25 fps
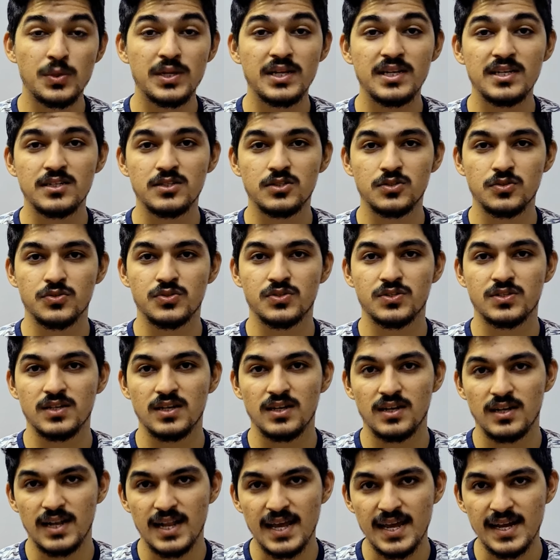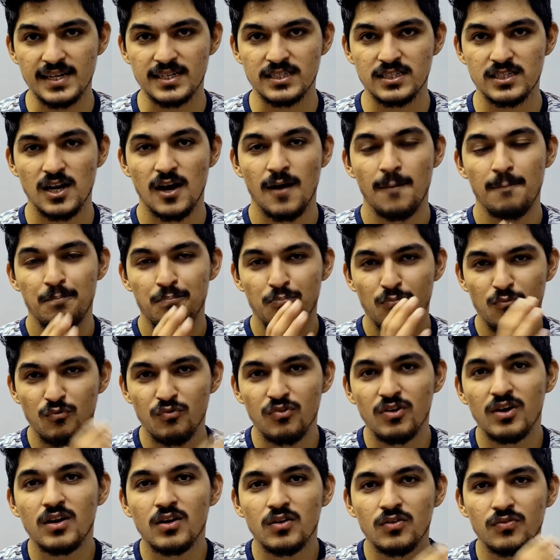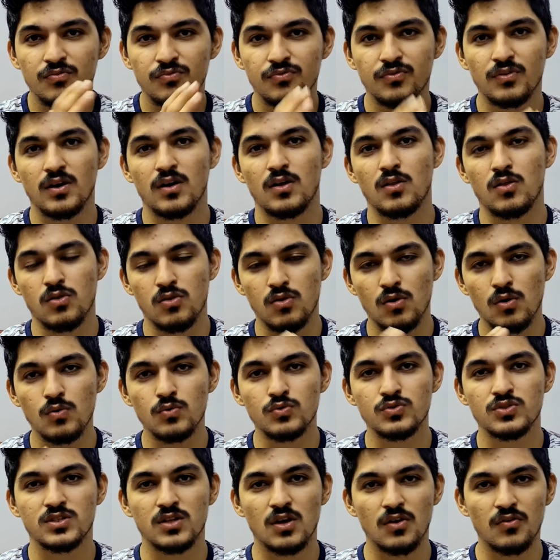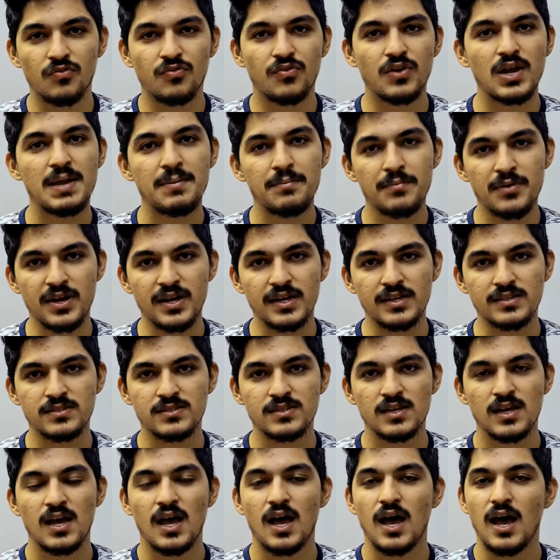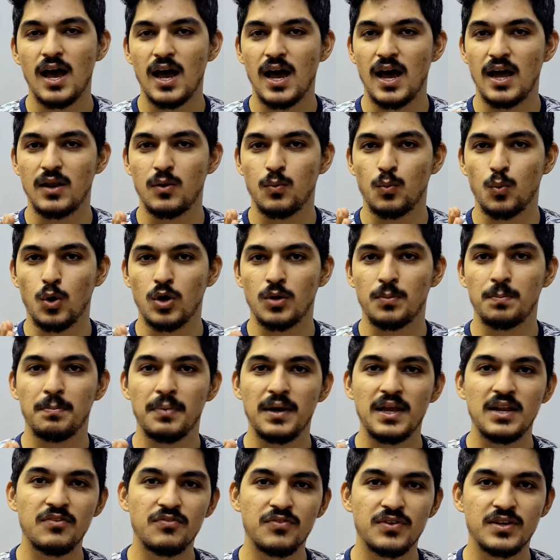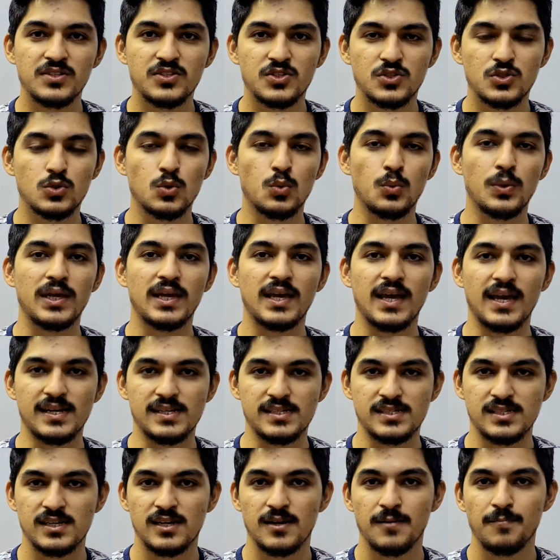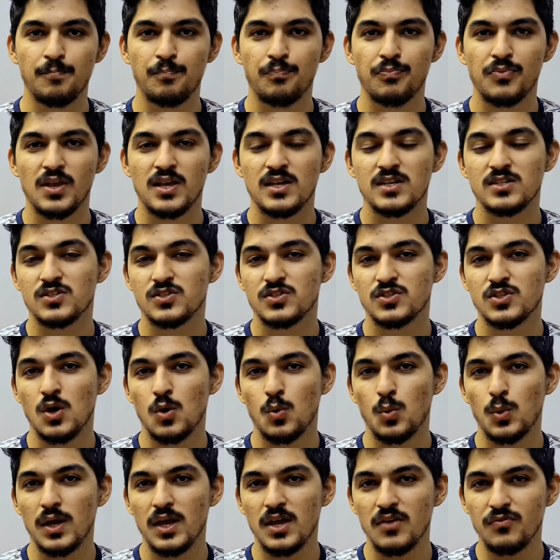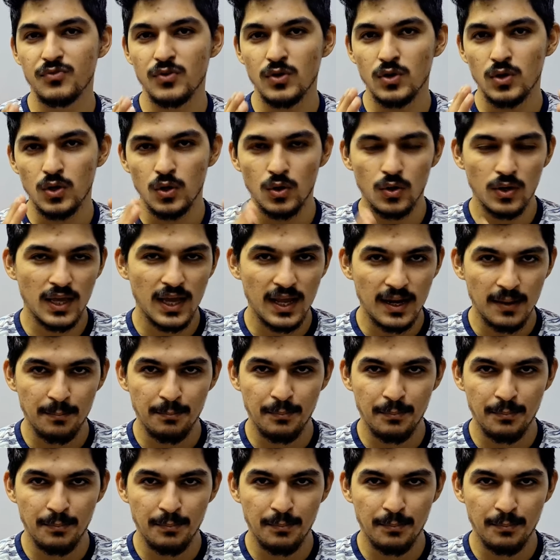need to select one of those frame rates and what benefits do we get. So if you look at a